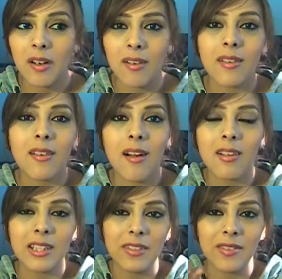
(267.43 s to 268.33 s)

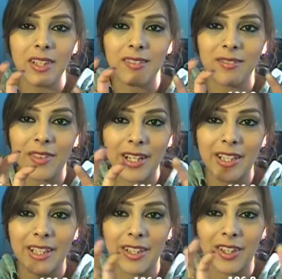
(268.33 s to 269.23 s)
I'll leave it right
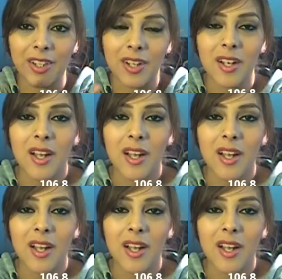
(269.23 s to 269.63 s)
here